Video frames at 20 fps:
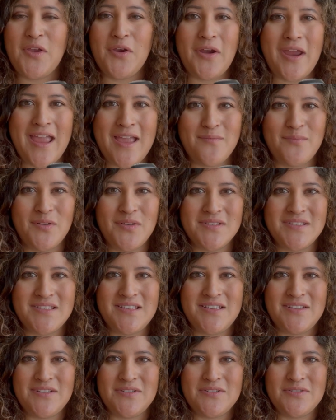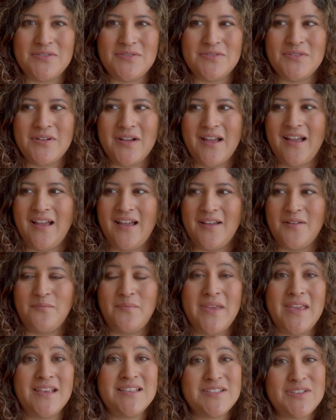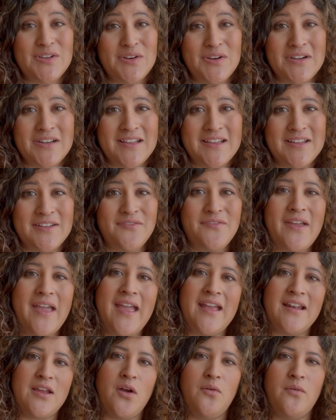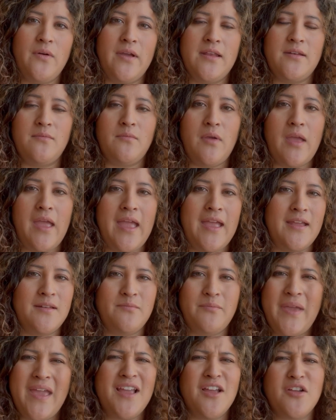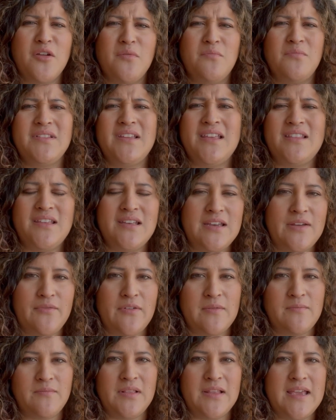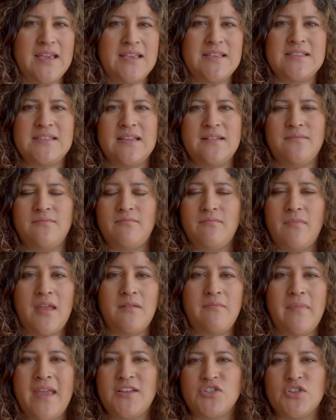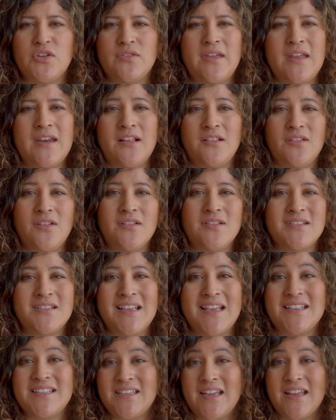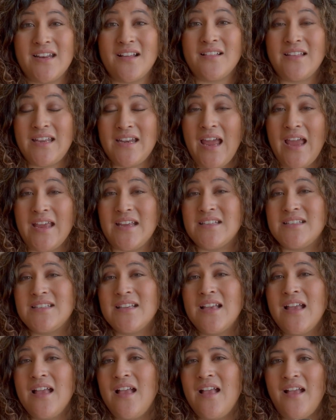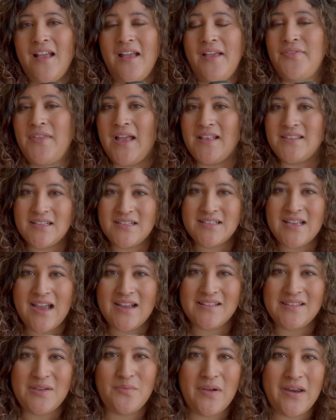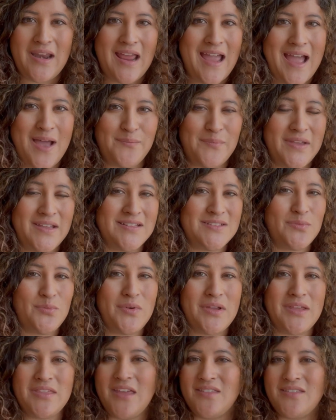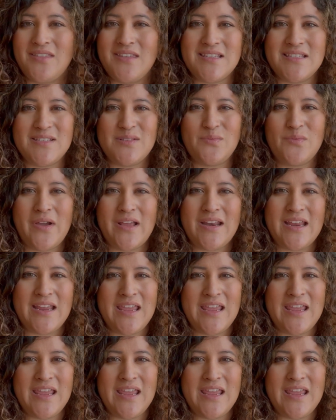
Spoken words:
You're able to be assertive and go in and pick a completely different place and make sure that it looks aesthetically nice. And that's exactly what happened with this wedding